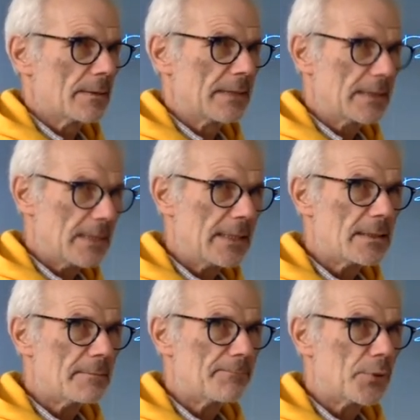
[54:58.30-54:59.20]
This
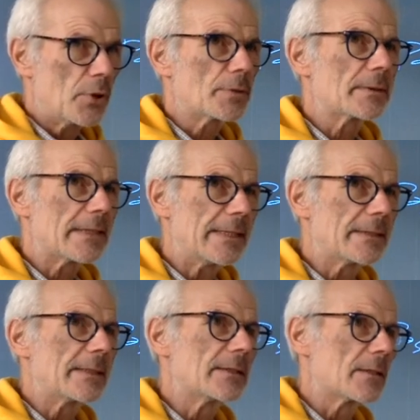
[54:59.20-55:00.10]
is important,
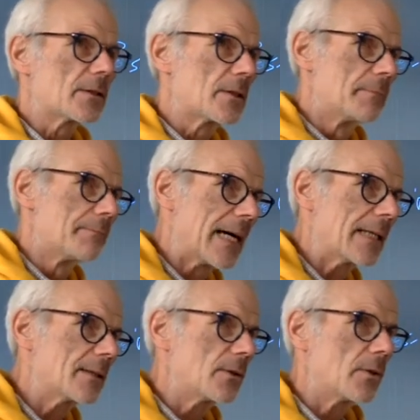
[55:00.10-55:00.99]
it is a
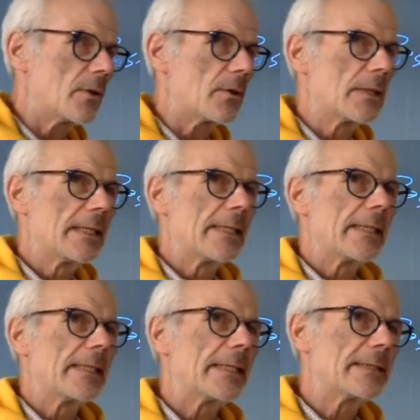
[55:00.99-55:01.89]
command law,
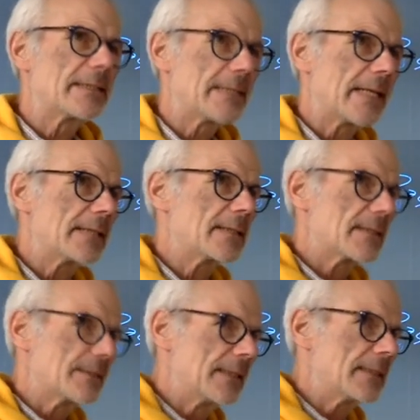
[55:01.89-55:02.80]
it
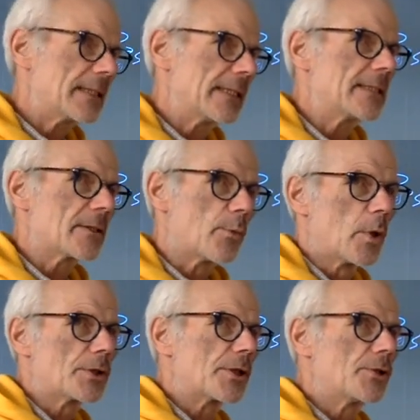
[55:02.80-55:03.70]
says this is
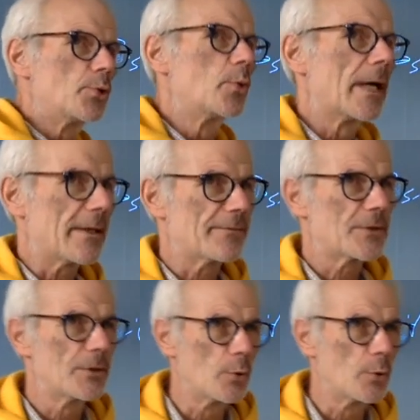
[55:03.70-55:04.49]
what you have to